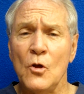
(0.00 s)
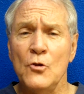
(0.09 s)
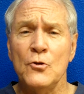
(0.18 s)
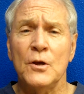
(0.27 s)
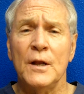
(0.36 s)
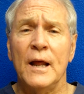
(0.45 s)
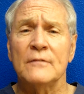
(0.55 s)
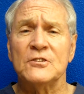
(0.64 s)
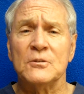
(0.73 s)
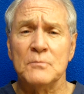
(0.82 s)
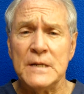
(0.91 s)
you can have
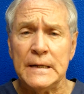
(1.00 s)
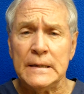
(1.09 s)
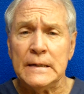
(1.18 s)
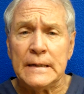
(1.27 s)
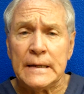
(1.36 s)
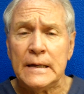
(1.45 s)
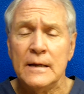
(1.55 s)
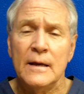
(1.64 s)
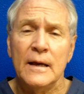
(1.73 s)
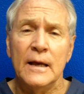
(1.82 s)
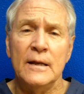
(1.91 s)
some tingling
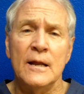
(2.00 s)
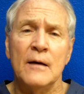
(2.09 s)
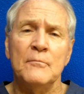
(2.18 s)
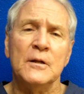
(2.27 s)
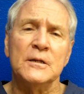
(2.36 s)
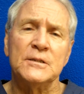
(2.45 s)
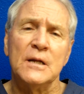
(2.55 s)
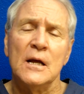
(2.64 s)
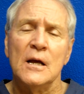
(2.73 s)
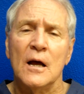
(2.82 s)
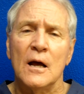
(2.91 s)
and numbness.
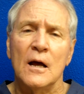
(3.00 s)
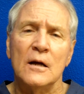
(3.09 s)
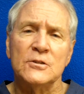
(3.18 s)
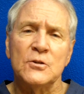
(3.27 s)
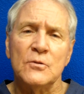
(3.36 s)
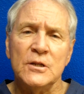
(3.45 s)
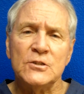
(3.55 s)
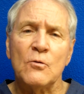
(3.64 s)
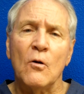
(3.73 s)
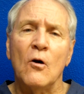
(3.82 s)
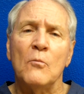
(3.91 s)
So these
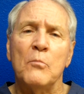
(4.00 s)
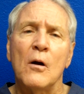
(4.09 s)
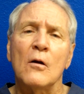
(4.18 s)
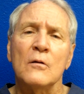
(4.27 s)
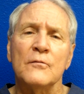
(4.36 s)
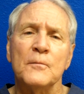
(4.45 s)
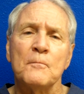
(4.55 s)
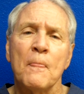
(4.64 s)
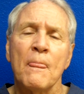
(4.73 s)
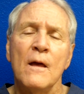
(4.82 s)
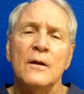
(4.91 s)
are all part of it.
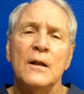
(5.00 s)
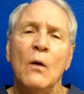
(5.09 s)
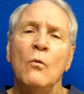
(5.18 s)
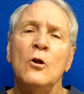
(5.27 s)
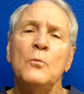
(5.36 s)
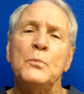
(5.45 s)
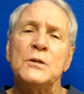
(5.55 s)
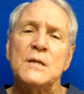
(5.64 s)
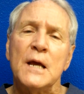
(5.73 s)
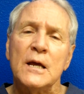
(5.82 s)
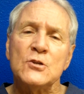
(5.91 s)
Now, what are
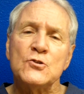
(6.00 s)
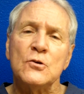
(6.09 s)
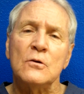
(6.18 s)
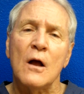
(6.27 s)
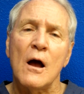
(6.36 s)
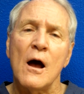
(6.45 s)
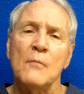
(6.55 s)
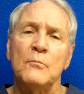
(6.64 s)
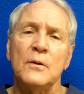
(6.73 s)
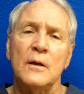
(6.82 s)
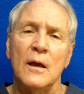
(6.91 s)
potential
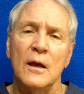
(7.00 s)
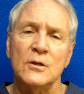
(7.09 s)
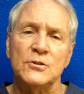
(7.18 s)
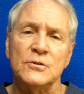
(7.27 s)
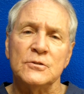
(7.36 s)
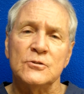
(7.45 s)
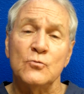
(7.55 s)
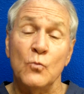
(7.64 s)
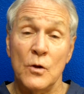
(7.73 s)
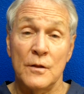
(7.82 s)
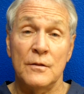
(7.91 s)
complications
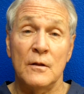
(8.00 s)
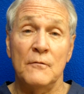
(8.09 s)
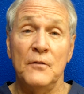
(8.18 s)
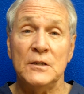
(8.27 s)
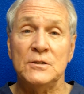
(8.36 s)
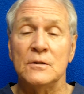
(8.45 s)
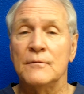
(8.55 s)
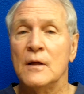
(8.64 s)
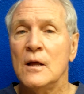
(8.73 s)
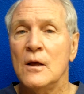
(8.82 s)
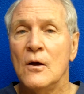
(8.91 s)
with a facelift?
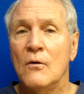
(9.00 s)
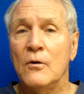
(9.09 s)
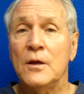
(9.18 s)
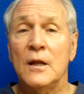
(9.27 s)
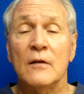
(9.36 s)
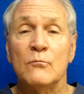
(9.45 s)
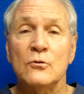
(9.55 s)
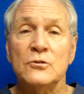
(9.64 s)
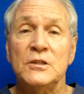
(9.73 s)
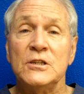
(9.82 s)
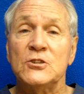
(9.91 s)
Well, you can have
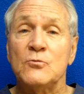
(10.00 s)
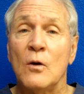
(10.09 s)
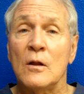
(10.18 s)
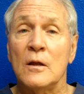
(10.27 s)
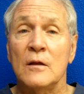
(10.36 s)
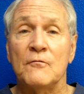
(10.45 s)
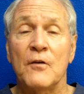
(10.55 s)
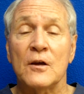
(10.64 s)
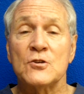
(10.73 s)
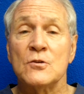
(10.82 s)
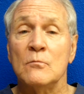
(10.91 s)
bruising, swelling,
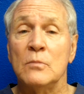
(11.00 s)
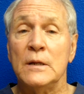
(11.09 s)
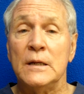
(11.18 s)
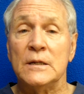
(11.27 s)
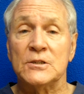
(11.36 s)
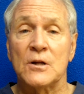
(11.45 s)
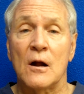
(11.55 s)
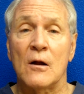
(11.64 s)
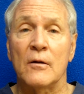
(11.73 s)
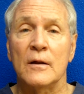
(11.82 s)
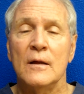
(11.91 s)
infection, bleeding,
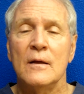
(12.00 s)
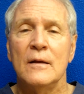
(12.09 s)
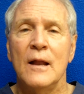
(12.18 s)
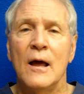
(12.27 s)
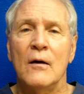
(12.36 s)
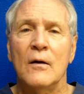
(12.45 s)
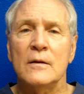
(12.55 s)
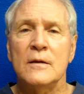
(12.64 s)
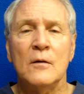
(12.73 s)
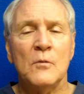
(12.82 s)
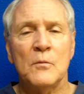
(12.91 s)
scarring. Now, I
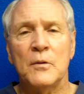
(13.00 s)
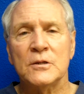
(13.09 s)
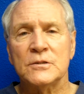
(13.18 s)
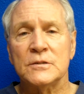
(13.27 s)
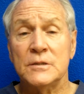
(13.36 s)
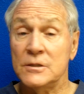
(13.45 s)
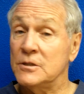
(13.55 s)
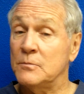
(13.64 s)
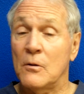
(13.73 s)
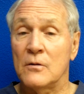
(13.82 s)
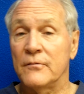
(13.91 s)
tell my patients this is
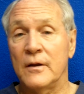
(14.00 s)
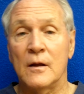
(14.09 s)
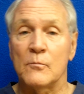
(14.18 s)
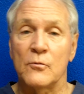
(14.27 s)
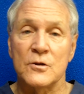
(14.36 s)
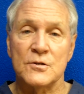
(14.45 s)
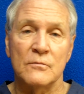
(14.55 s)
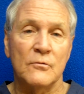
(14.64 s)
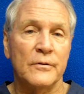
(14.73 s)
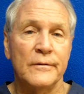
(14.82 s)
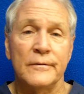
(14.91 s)
part of any operation,
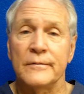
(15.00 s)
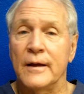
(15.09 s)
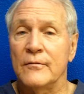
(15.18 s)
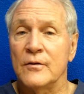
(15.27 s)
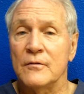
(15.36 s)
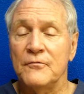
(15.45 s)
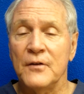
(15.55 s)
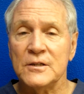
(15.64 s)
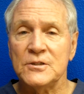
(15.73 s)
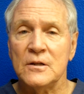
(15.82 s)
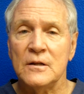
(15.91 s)
whether you're having a
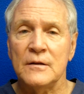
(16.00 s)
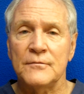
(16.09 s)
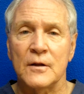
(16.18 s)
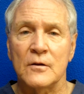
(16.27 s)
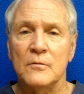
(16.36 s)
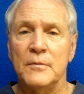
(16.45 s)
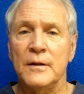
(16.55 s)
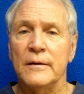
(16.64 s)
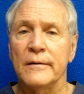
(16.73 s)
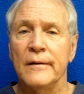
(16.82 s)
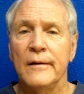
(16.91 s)
facelift, it could be
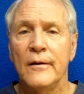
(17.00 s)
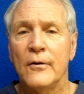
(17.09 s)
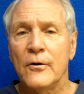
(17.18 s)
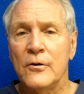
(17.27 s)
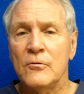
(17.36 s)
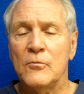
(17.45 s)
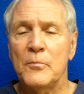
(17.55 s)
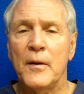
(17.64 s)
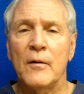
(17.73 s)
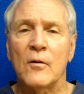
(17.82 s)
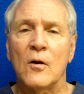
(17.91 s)
a hernia
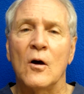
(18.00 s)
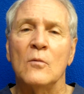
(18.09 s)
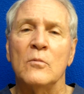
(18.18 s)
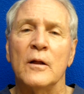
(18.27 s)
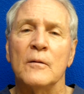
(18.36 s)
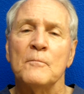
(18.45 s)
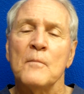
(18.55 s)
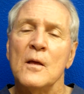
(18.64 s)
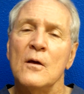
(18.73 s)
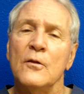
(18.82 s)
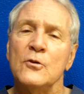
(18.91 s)
repair, or gallbladder.
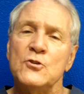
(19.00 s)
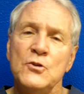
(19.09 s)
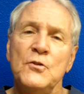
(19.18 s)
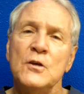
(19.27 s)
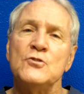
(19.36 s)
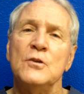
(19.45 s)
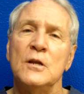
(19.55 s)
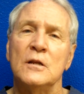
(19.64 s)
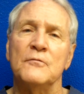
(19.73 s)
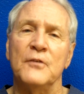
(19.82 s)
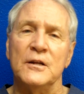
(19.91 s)
There are two things
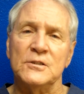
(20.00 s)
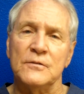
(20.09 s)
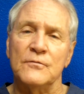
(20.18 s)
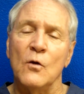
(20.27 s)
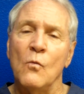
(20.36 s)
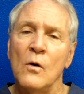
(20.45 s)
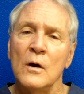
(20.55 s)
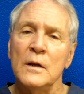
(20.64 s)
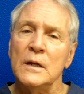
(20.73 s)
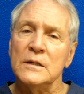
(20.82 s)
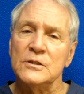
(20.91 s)
unique to facelifting.
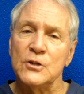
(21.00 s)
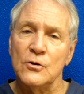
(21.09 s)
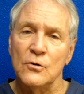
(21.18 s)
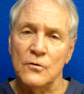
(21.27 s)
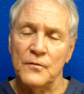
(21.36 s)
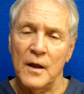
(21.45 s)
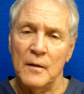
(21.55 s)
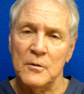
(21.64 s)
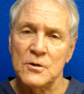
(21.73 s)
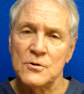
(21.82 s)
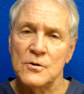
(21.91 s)
One is nerve
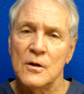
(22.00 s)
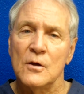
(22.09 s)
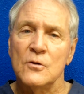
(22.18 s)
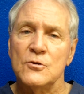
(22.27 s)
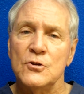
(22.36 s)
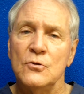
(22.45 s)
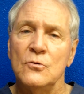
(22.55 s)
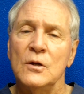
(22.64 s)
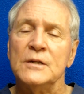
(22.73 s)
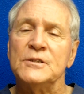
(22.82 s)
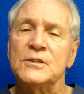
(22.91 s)
damage,
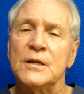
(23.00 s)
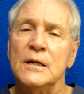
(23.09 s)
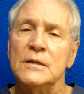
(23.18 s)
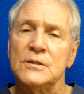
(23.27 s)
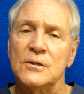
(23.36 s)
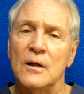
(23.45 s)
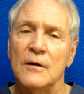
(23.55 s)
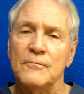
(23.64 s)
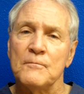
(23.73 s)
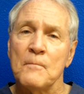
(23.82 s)
two is skin slough.